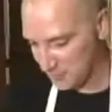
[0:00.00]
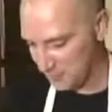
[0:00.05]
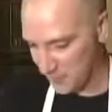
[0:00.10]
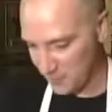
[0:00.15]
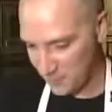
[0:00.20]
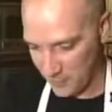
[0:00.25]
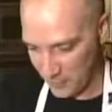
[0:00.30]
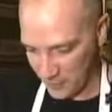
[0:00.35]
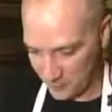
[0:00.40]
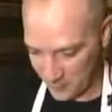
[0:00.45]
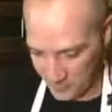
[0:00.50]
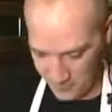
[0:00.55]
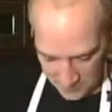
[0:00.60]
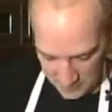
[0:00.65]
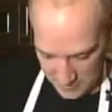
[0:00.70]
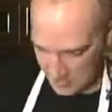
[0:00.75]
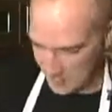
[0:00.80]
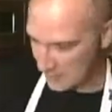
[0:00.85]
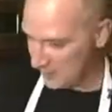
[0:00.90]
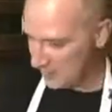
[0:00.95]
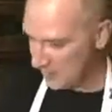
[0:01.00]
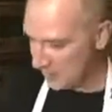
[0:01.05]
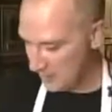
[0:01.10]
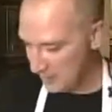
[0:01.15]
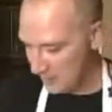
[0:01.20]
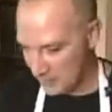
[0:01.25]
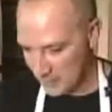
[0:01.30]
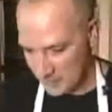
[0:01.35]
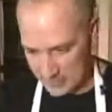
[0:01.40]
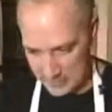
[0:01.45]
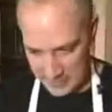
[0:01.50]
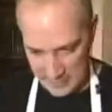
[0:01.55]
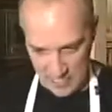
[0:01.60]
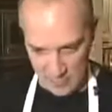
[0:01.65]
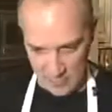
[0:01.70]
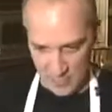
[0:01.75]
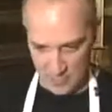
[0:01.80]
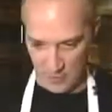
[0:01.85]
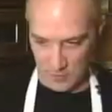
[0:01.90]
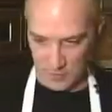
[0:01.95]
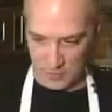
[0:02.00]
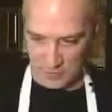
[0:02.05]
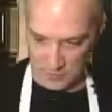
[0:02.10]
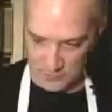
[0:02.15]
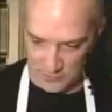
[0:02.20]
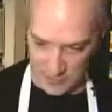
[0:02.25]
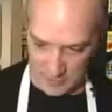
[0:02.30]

Here's the fun part. Let's see how my